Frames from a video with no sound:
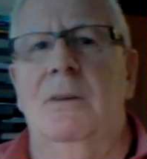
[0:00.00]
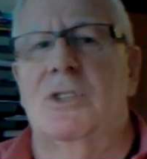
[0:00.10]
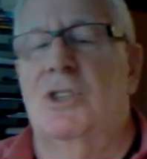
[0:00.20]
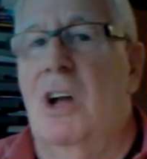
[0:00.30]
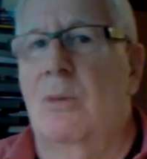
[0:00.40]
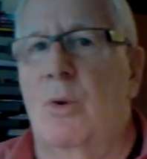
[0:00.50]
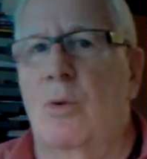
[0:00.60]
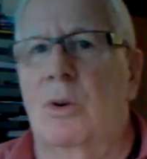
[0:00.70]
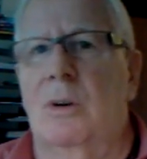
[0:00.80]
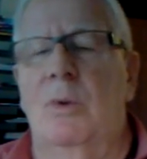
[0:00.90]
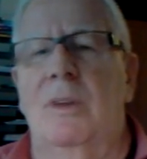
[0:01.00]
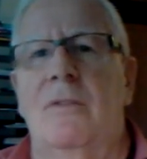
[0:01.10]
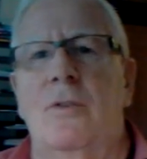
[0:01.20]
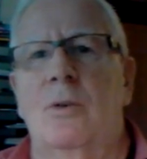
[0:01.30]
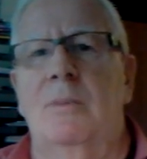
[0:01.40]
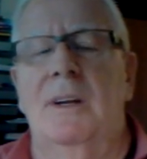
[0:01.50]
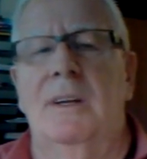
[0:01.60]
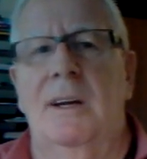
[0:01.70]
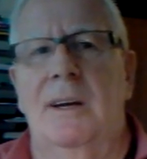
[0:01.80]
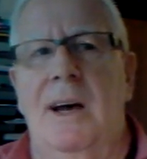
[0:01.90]
stockbroker with a firm
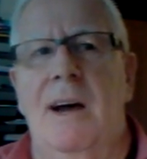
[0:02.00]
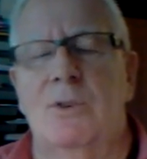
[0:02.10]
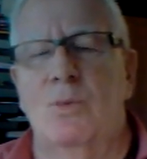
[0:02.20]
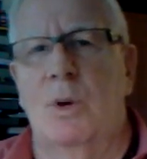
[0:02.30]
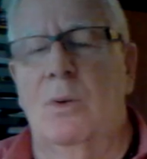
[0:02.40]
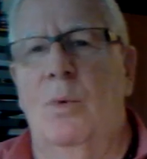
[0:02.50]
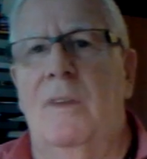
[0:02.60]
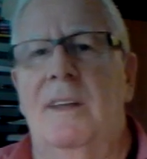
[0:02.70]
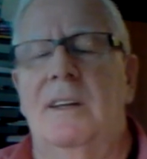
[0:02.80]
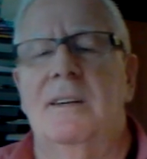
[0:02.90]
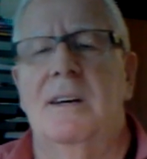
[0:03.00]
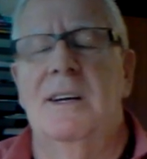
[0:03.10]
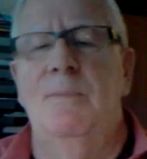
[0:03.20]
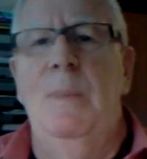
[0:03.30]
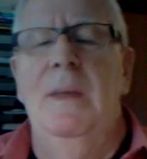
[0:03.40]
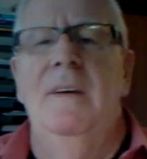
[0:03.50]
that I was working with at the time.